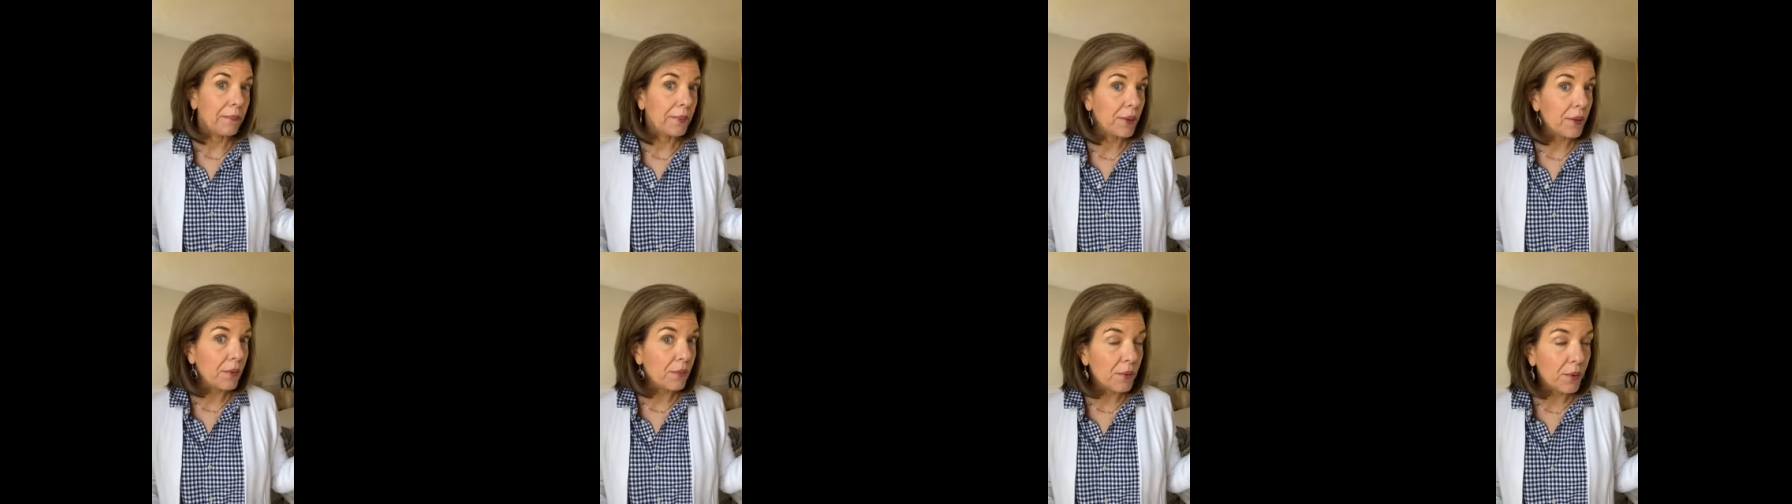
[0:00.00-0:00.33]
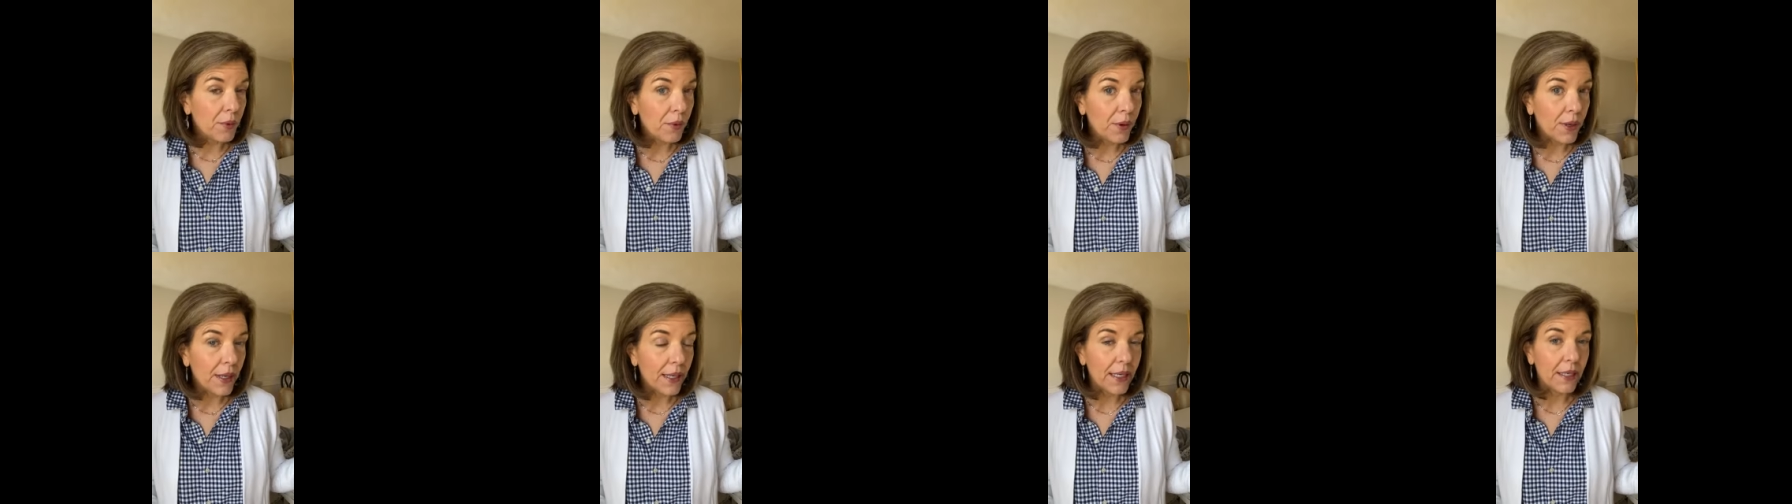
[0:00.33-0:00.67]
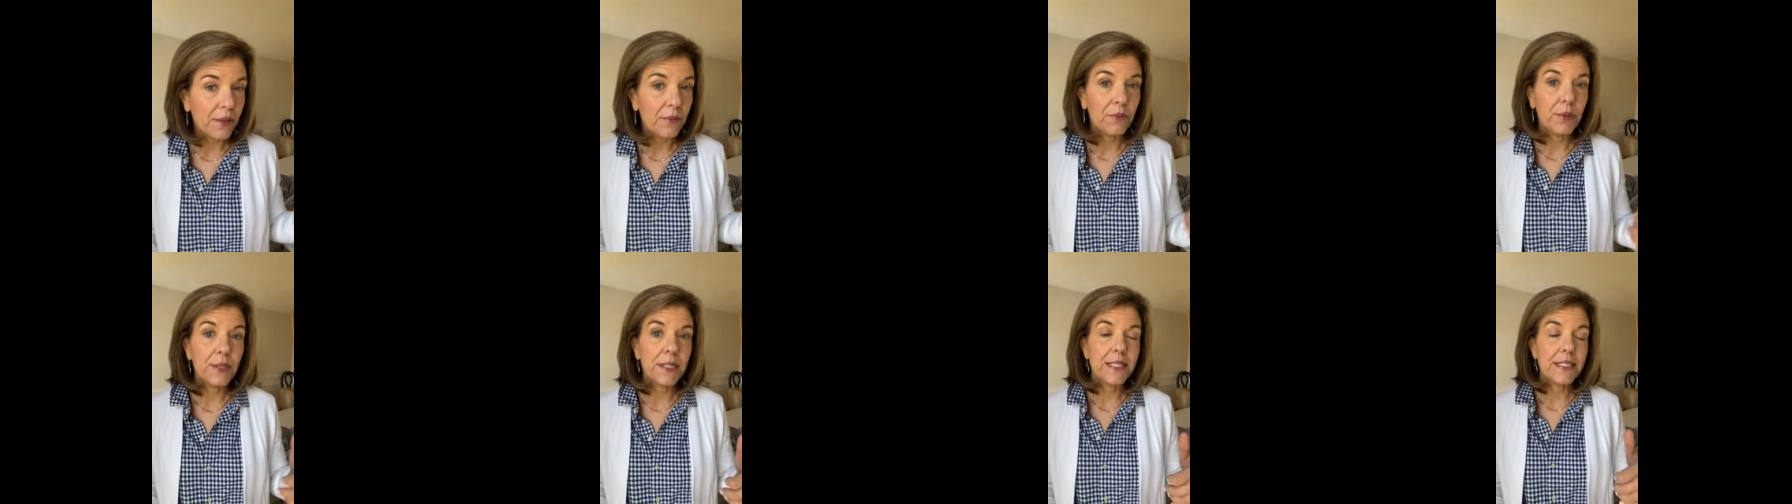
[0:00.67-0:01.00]
Bill
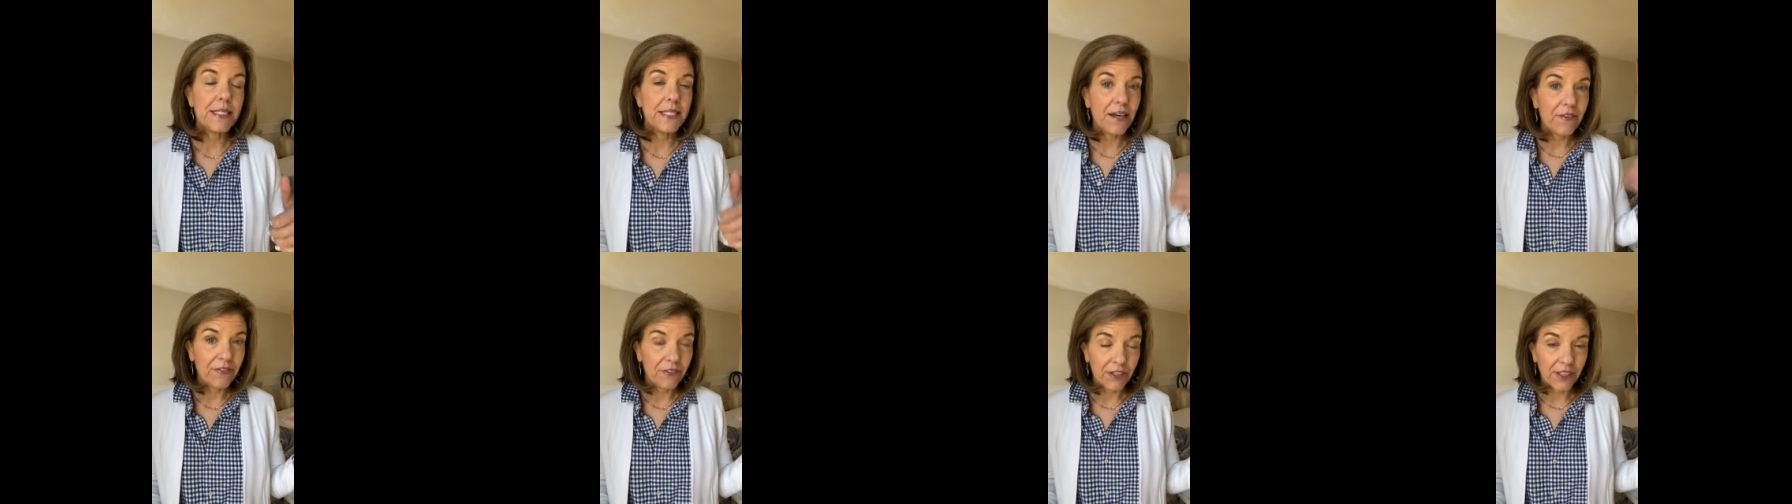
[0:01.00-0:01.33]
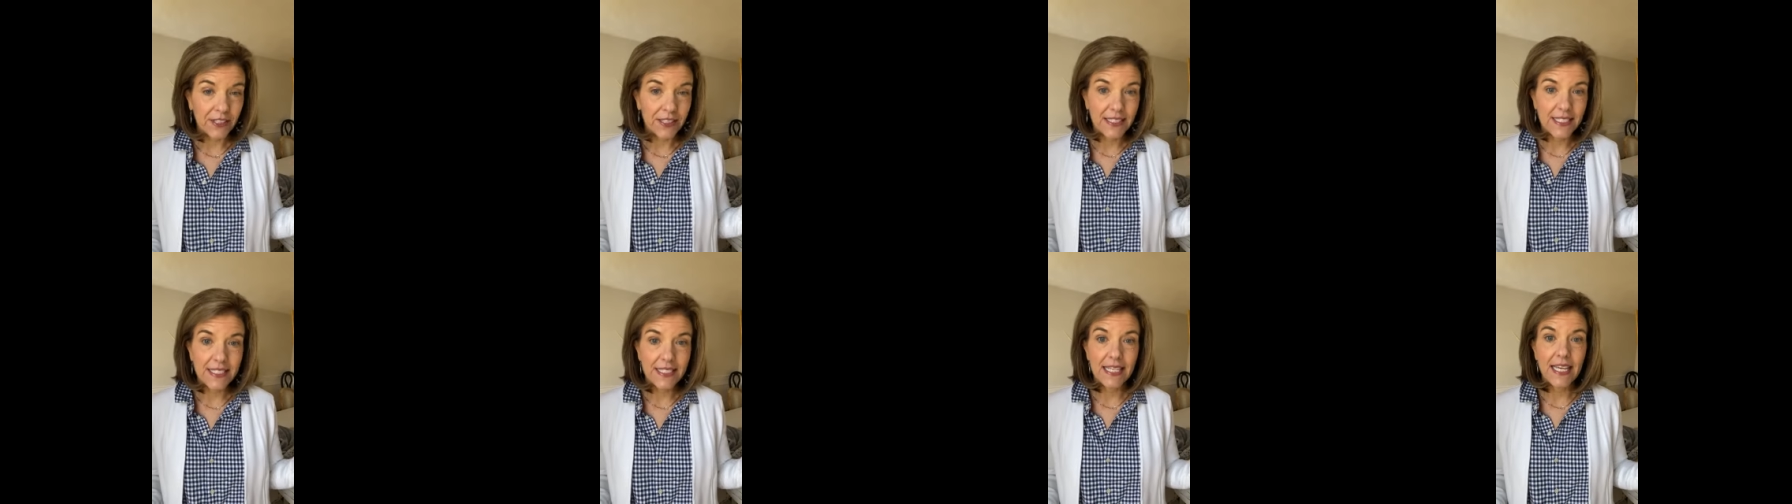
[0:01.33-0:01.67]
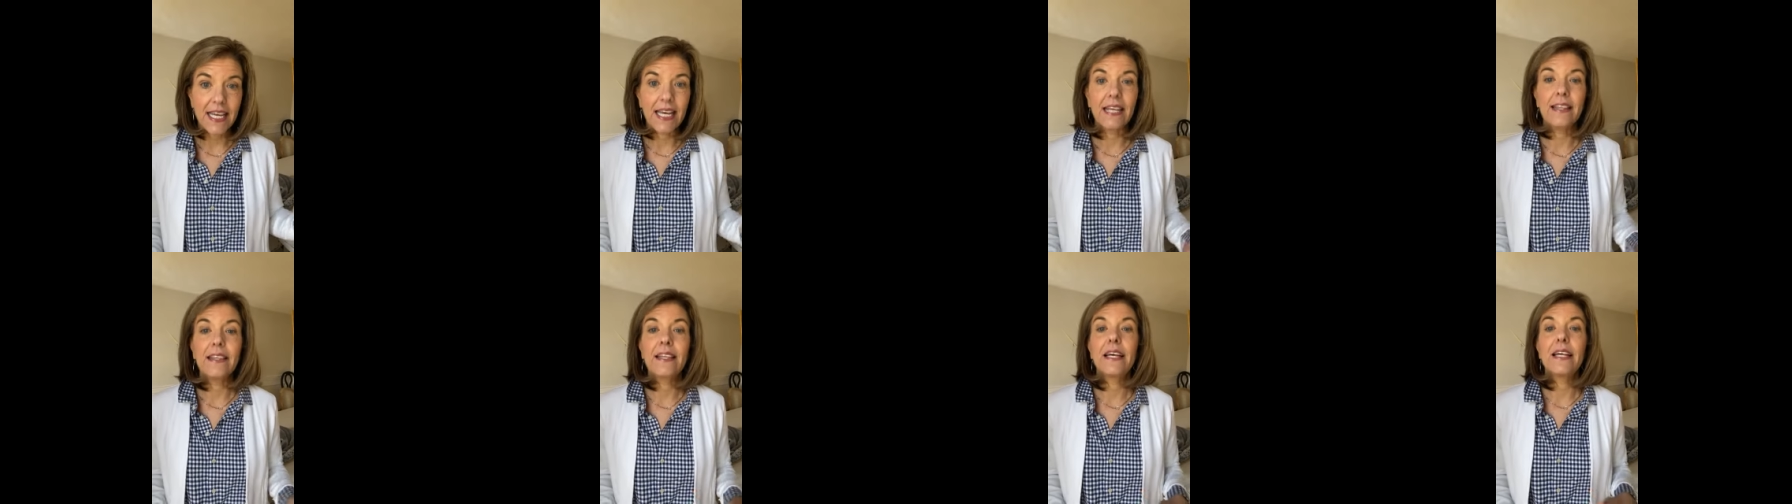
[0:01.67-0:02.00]
Roy would definitely
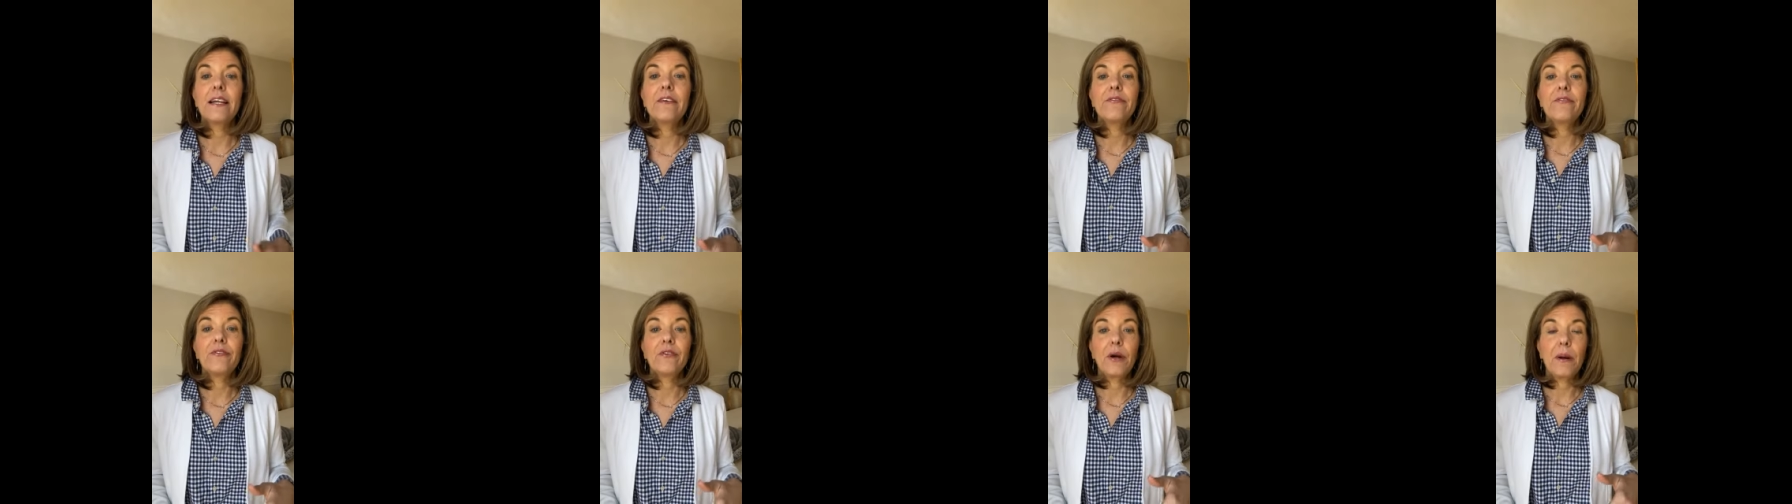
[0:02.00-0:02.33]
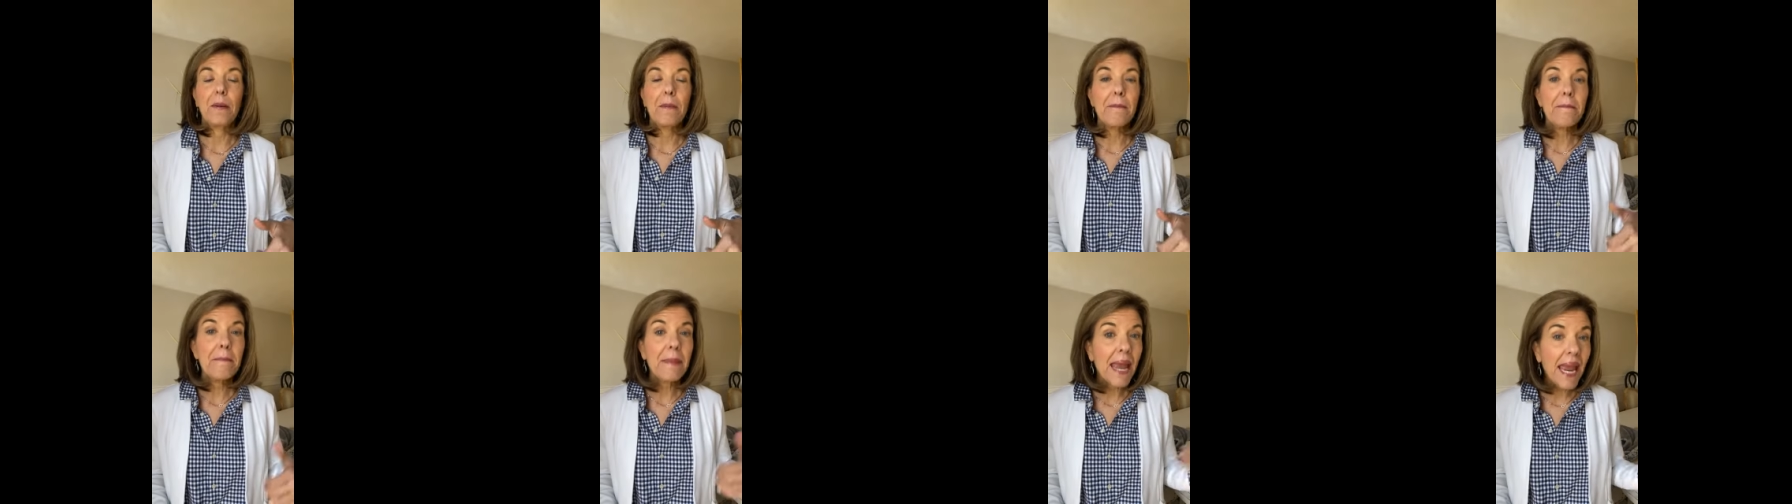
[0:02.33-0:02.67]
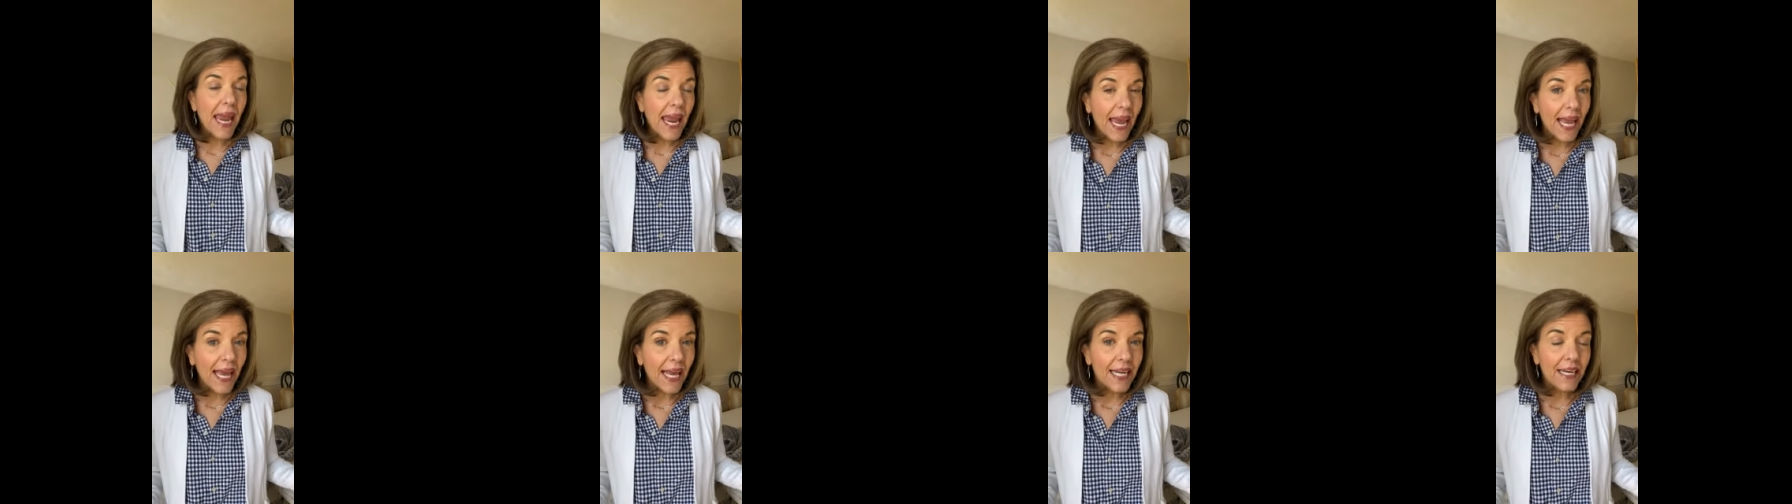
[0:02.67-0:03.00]
say that for a
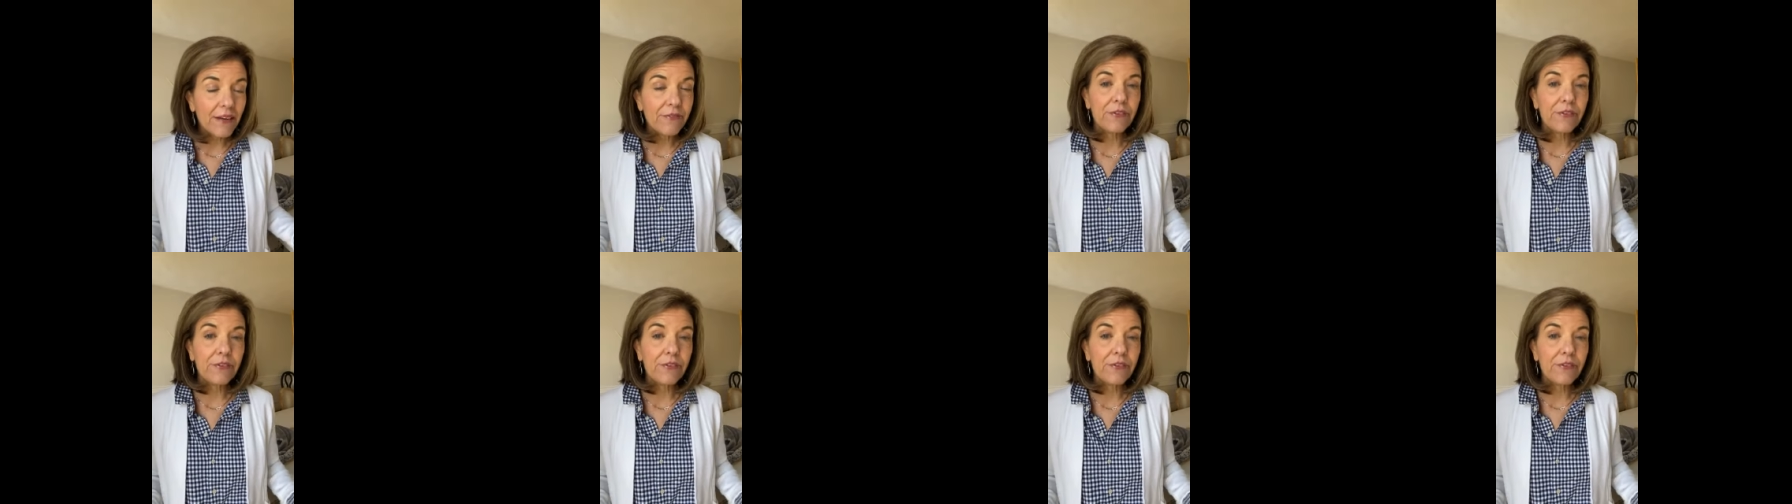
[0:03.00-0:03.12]
man,